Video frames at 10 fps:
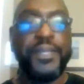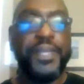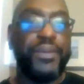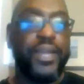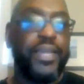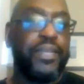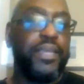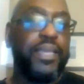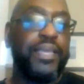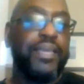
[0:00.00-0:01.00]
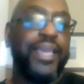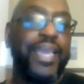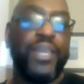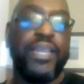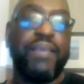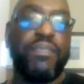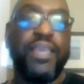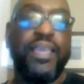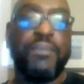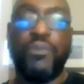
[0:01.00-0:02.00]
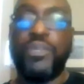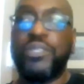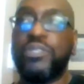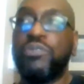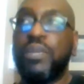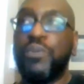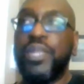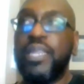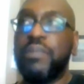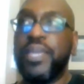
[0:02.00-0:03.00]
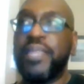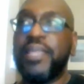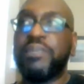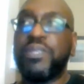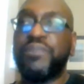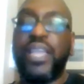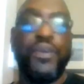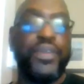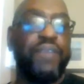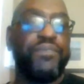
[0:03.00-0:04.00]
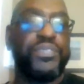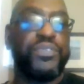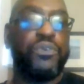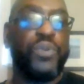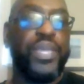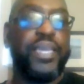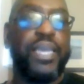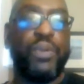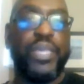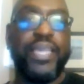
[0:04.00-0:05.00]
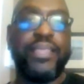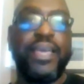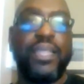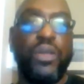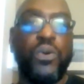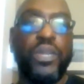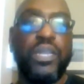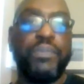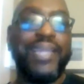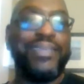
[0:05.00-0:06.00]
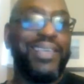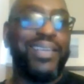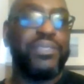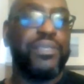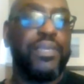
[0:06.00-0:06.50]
right? And we didn't have to think about it. We just knew that we needed to be in that specific area every single week, and we get that load, and it made sense,